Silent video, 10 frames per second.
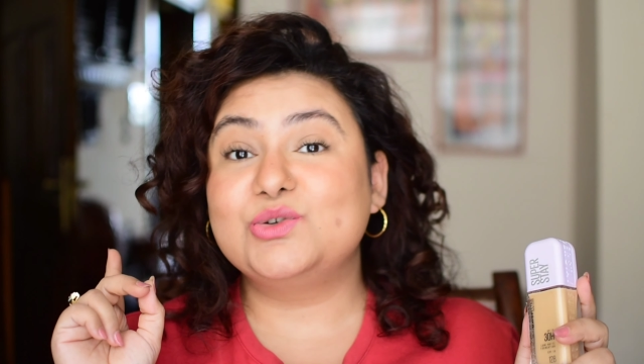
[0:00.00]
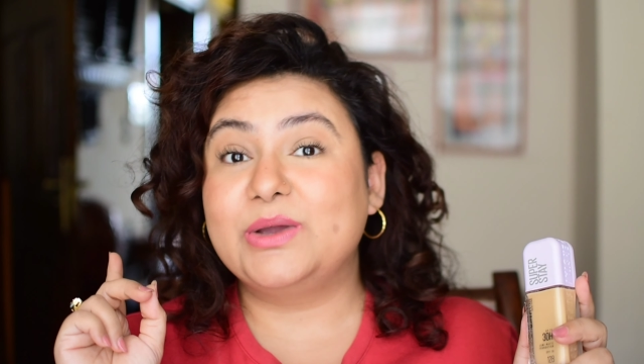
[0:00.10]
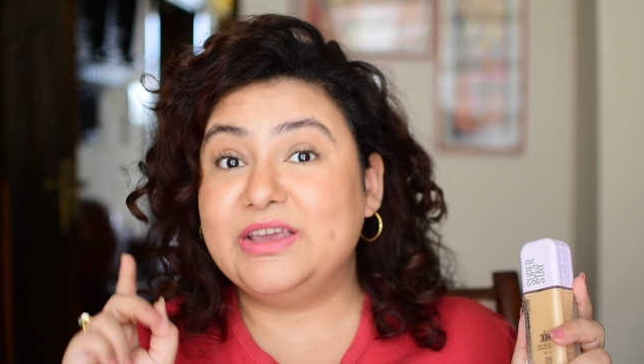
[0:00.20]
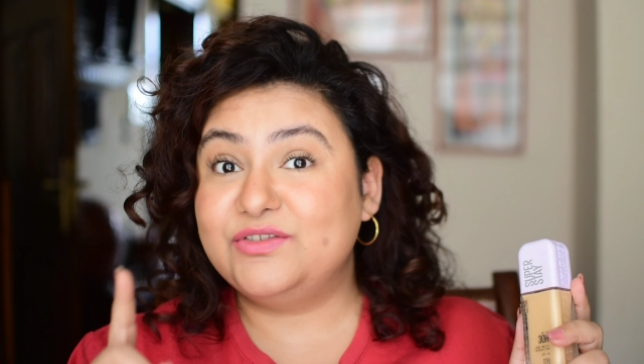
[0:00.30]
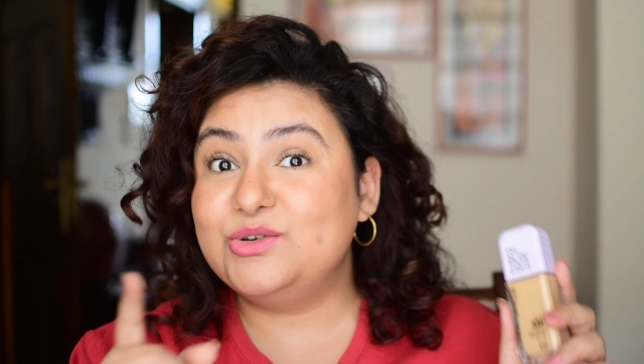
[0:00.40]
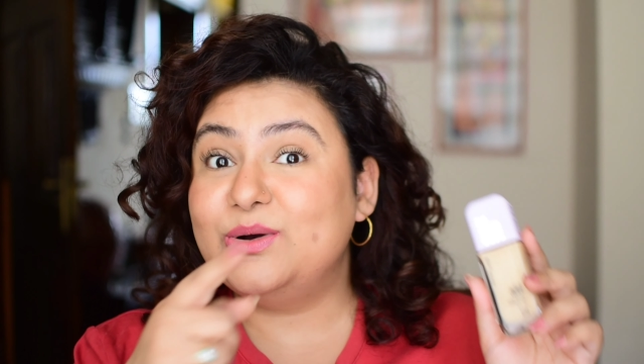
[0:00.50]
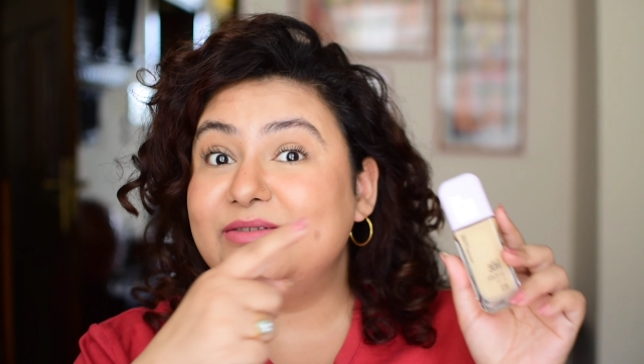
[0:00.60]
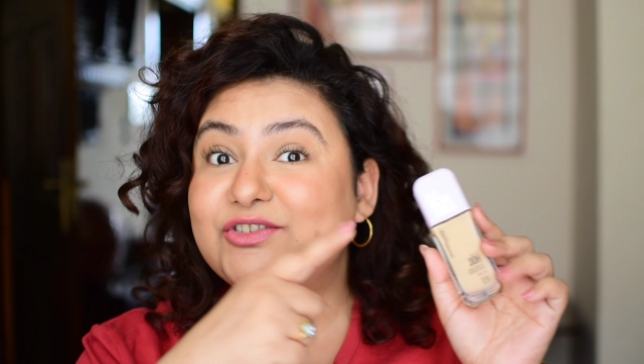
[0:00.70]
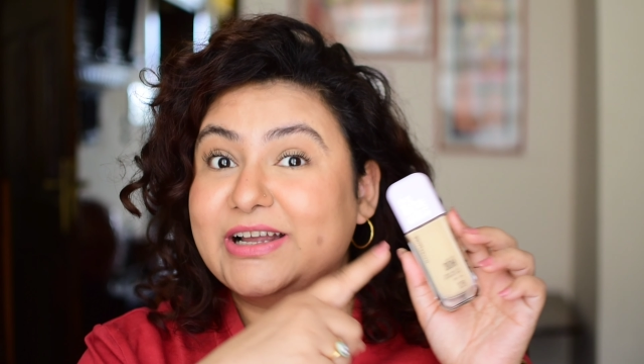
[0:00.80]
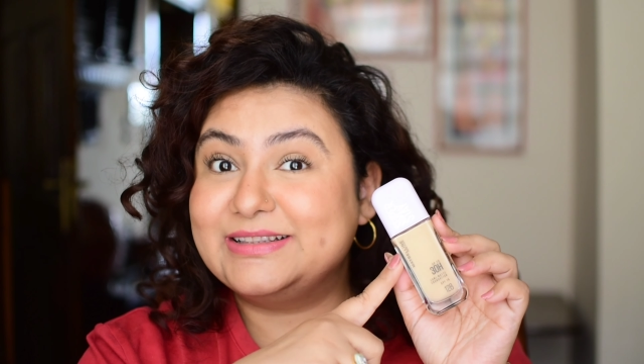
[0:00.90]
So if
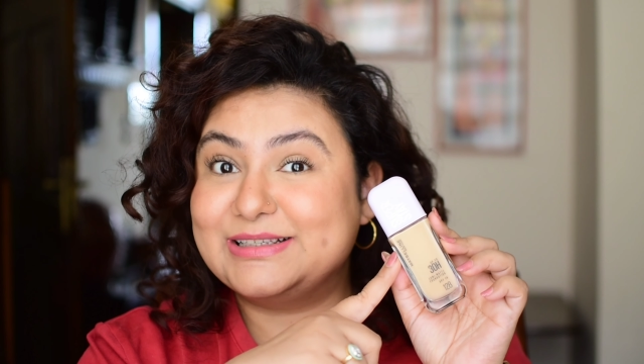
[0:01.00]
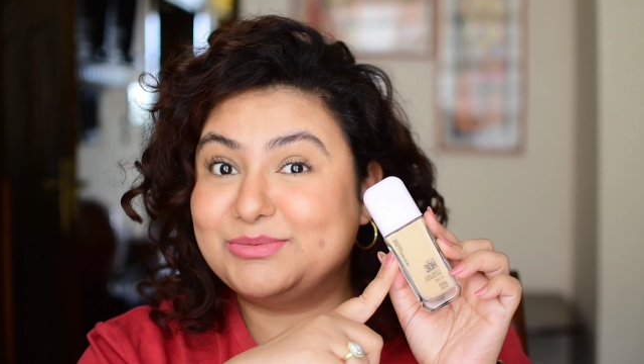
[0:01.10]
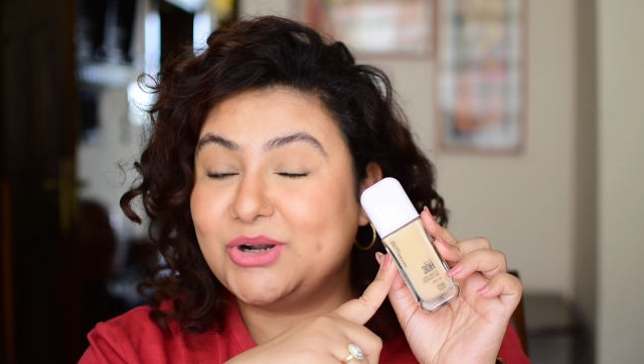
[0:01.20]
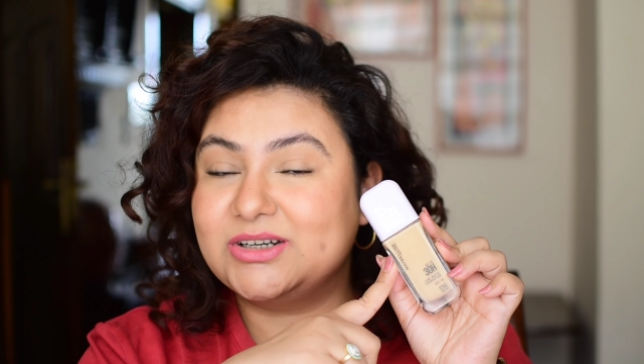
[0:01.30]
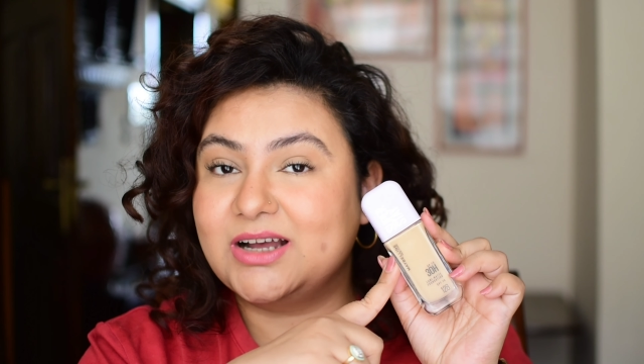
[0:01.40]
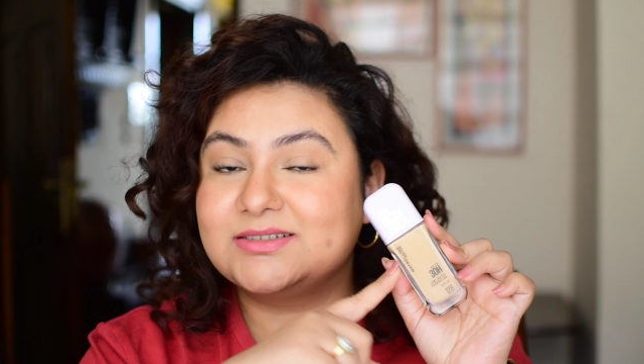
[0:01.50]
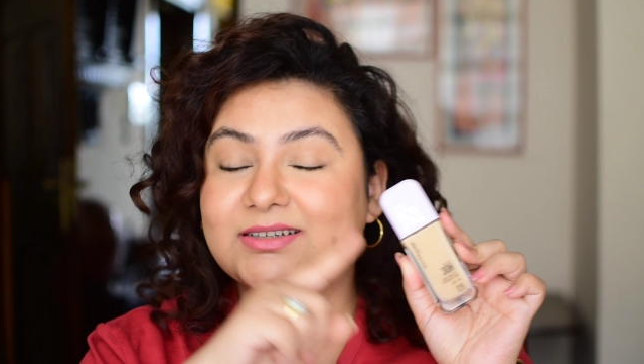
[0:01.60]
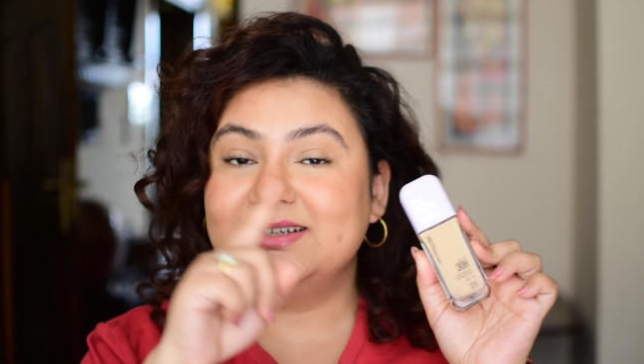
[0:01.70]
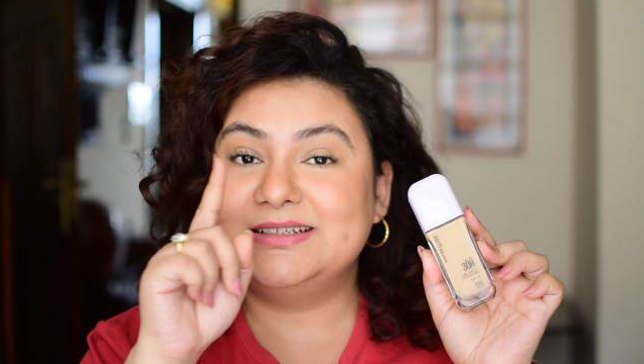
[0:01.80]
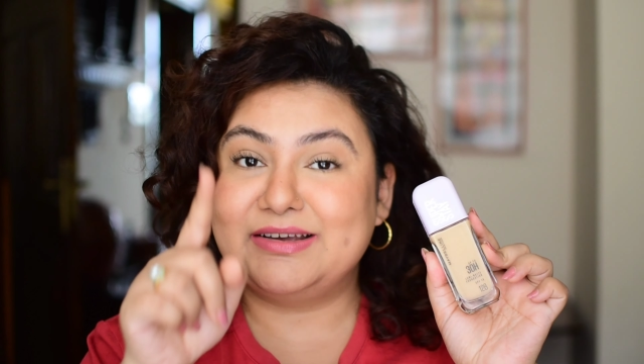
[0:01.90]
you have tried this
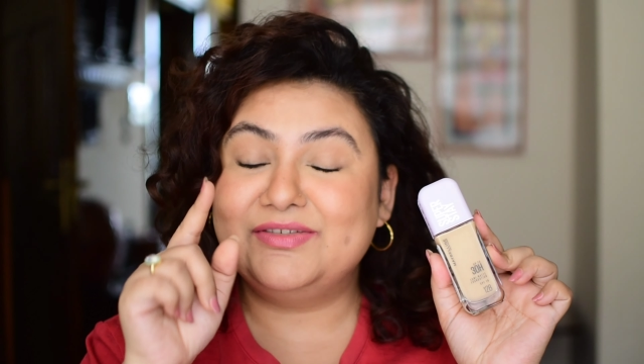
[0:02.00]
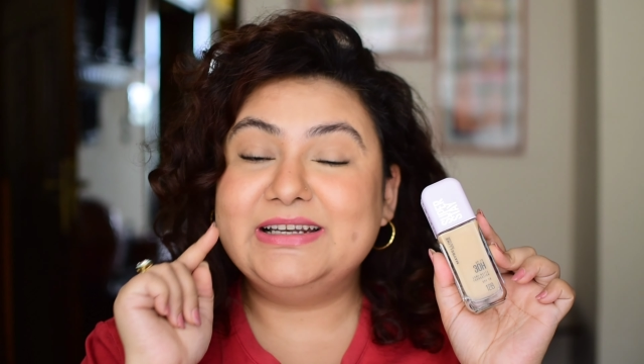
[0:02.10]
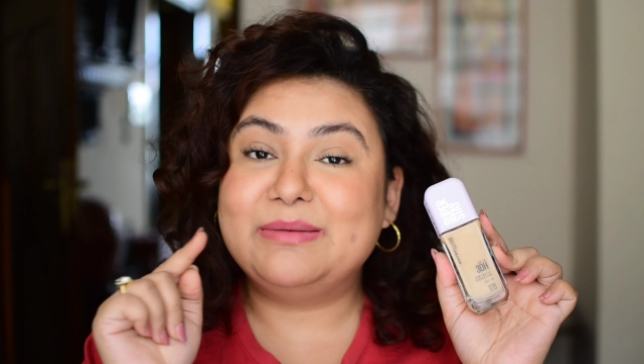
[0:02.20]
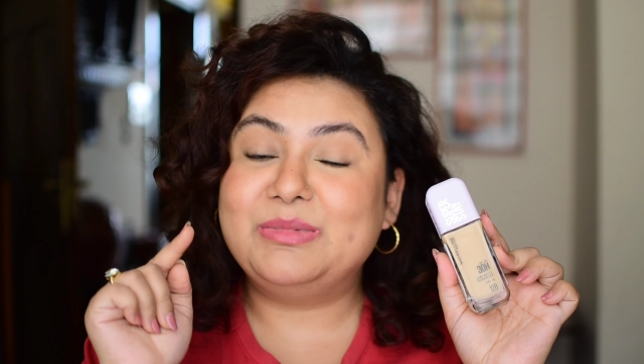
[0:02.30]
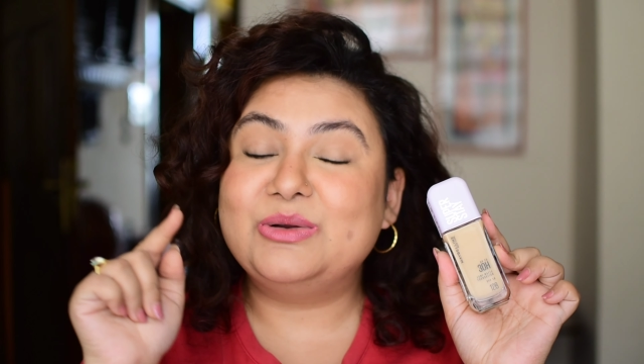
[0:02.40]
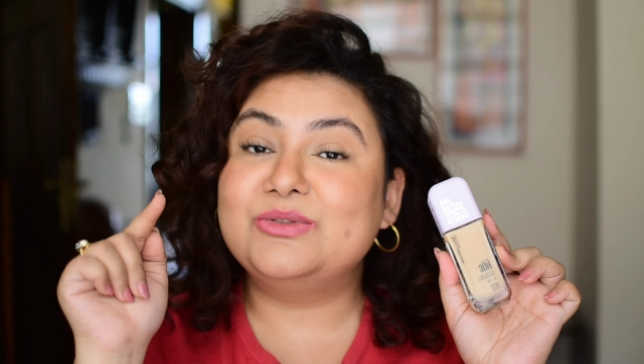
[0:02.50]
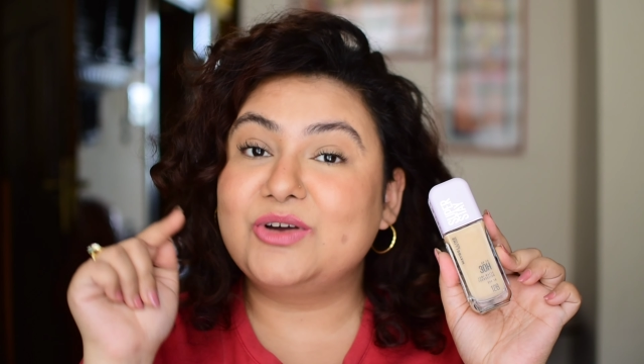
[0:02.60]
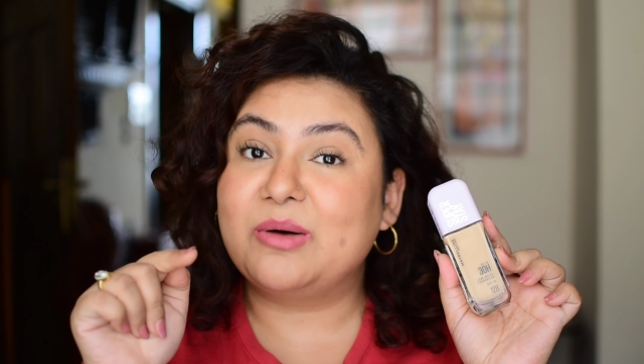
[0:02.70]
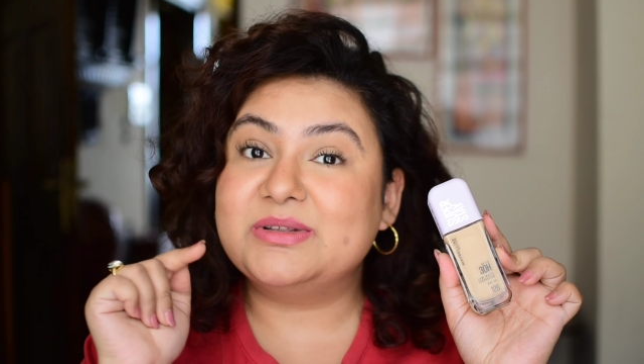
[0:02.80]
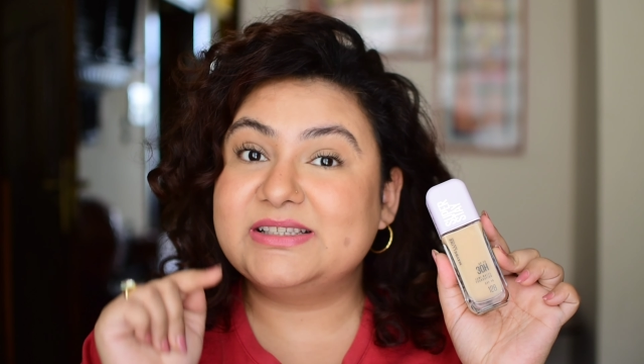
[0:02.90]
product, definitely let me
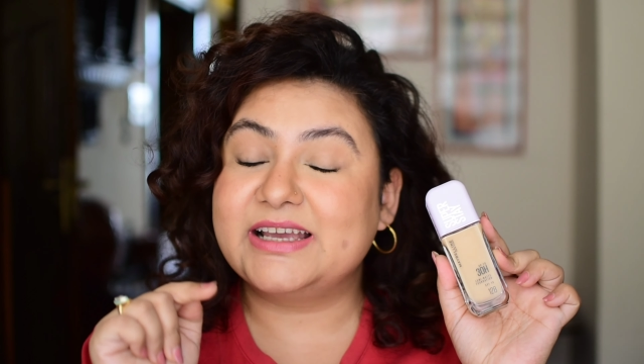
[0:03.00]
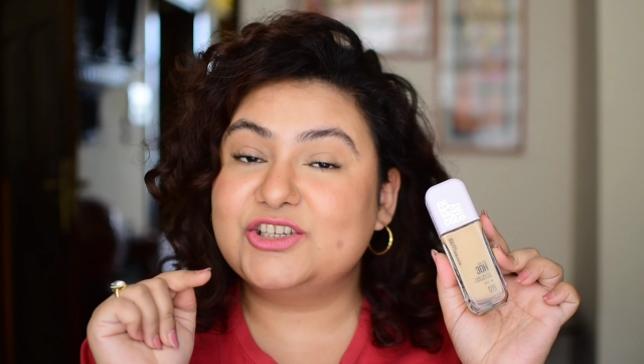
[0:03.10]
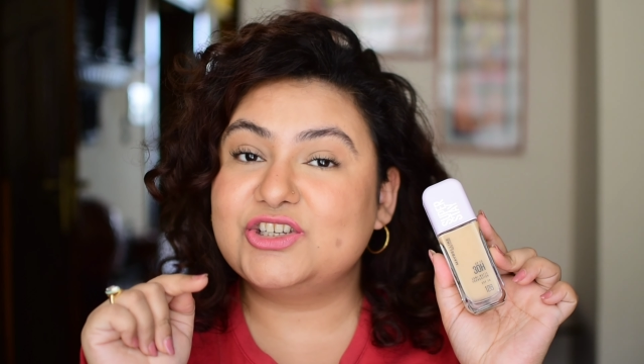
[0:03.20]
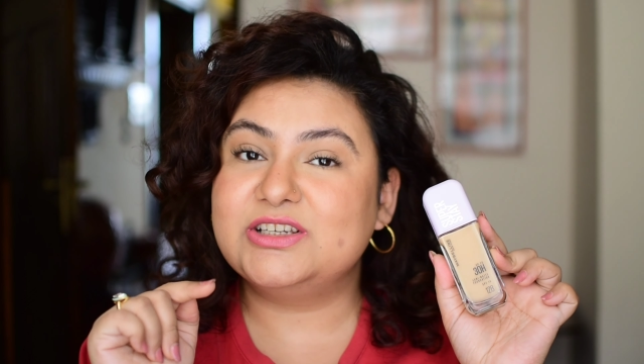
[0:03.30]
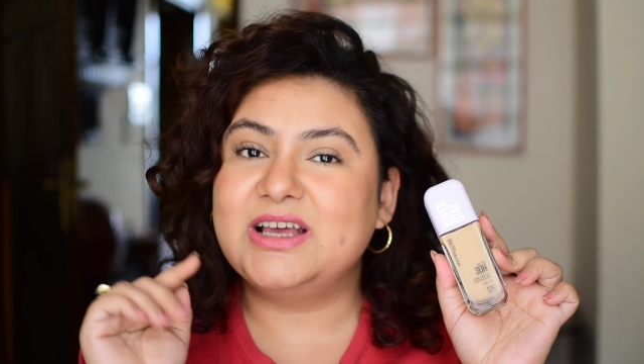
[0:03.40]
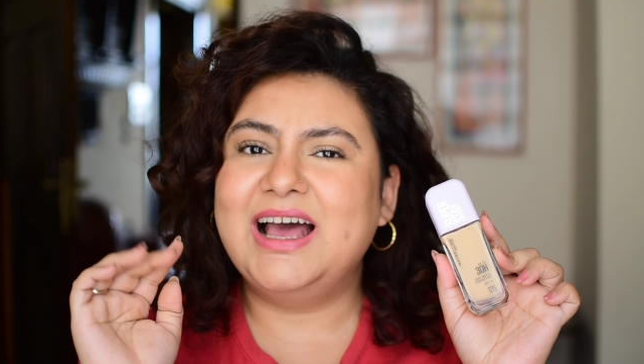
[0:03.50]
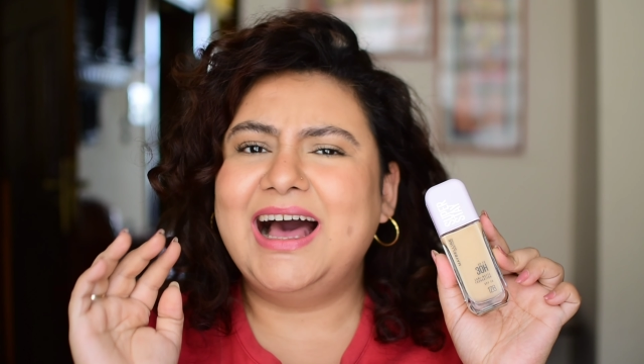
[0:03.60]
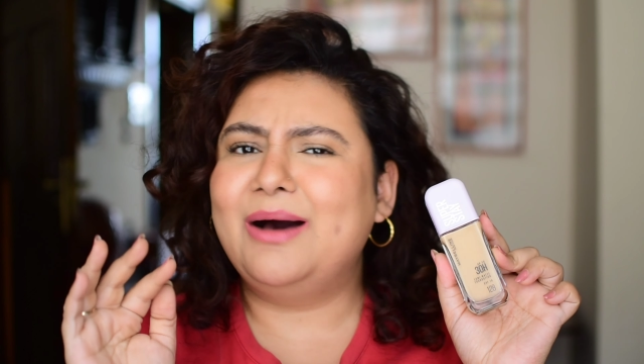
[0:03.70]
know in the comment section